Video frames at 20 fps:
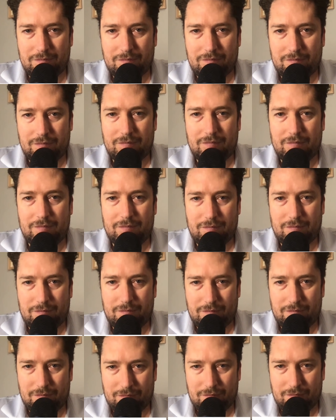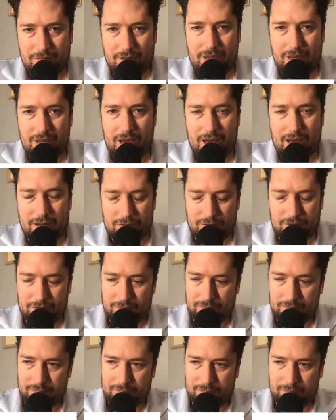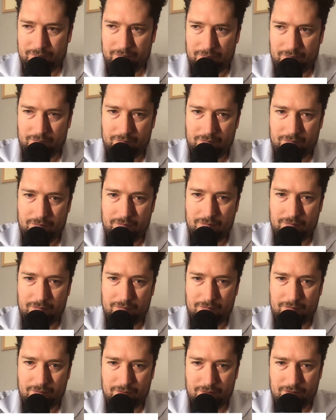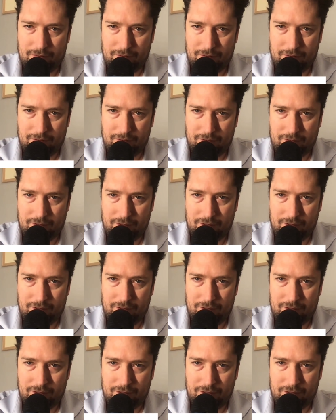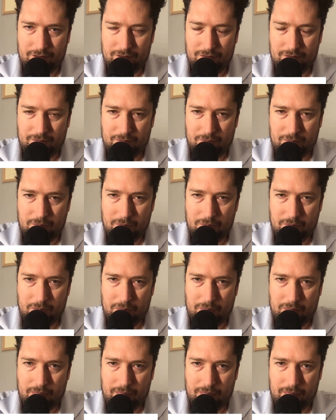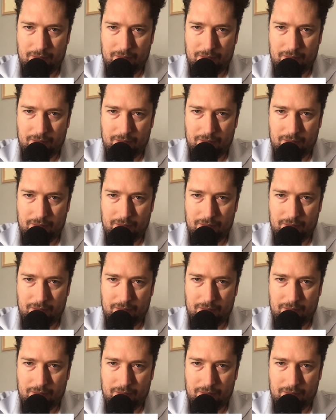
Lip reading: (silent)